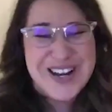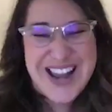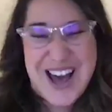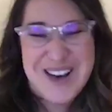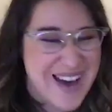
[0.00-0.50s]
would
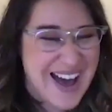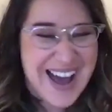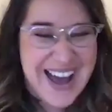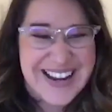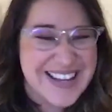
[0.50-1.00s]
not
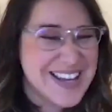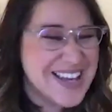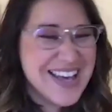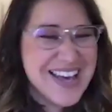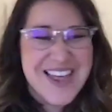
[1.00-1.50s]
mind
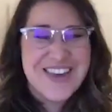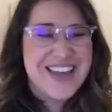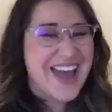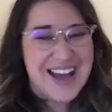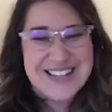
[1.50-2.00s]
the
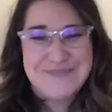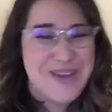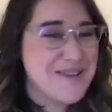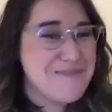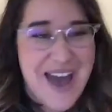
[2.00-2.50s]
gas
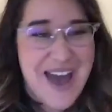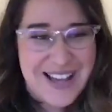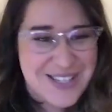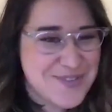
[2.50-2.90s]
being passed